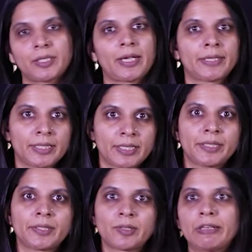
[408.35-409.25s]
and
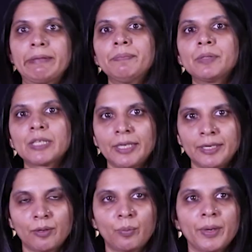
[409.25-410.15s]
state schemes
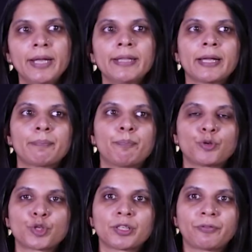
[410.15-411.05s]
in a way that
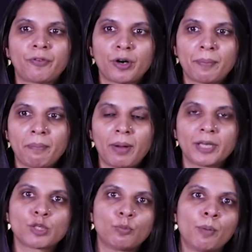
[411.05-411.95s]
pushes for a
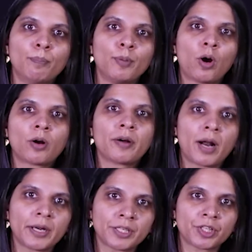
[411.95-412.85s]
much more block
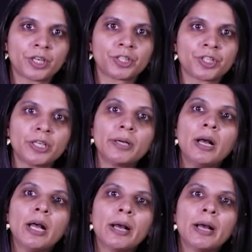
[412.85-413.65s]
grant structure,